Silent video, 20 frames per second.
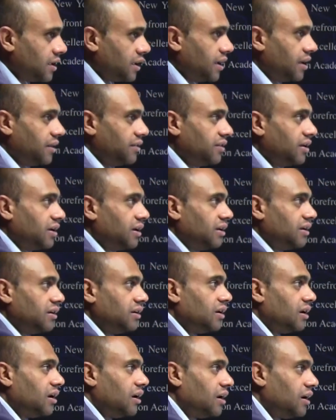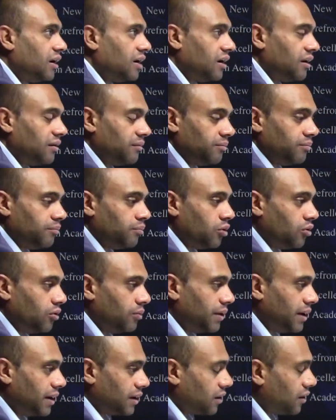and then uh,
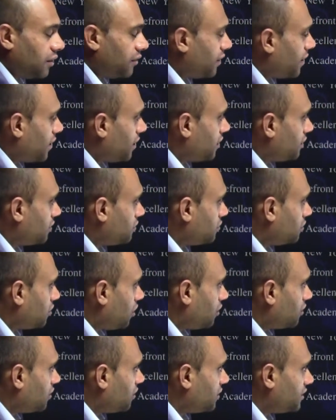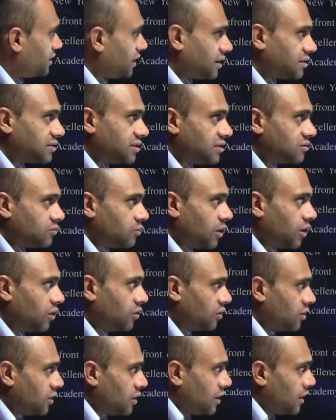pullback on that dollar index as
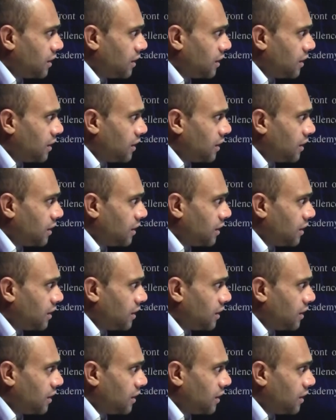well.